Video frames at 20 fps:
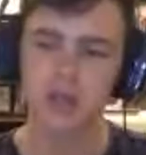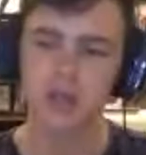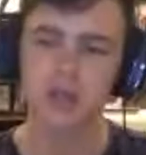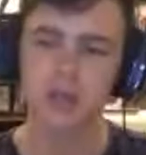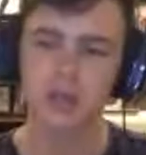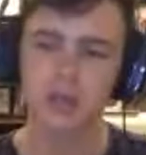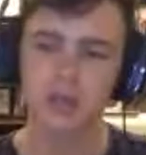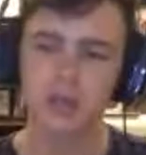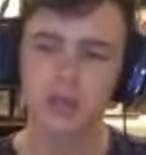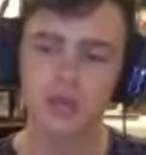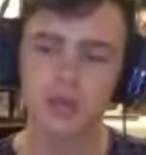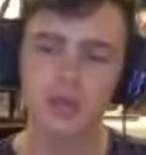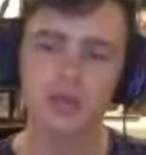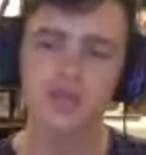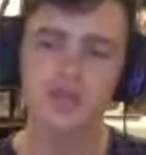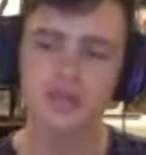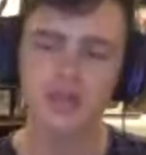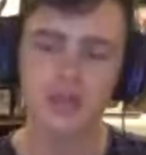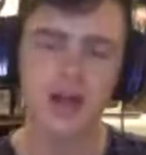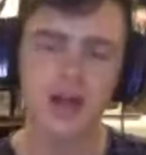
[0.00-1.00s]
you would
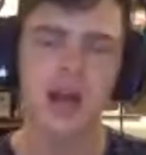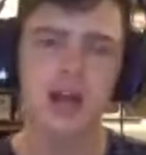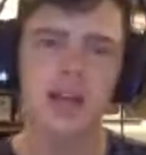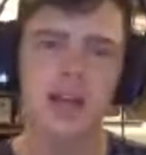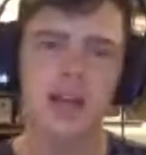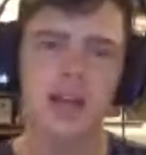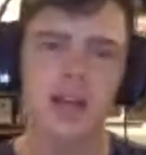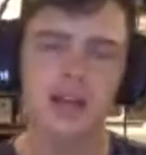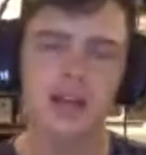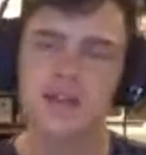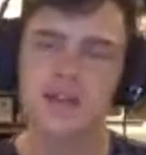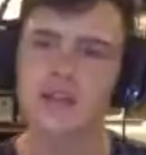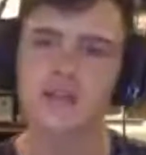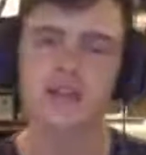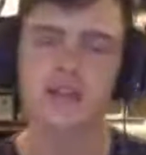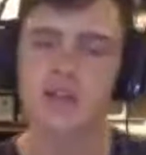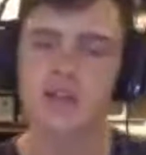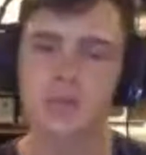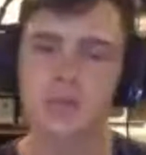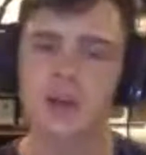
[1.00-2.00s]
slide endlessly pretty
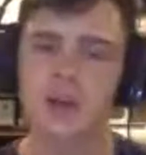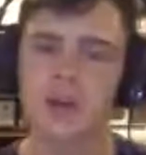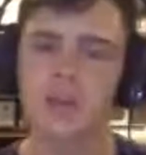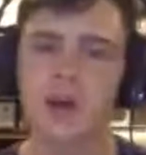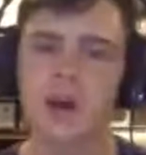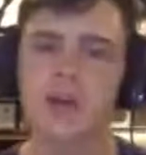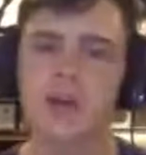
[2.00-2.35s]
much.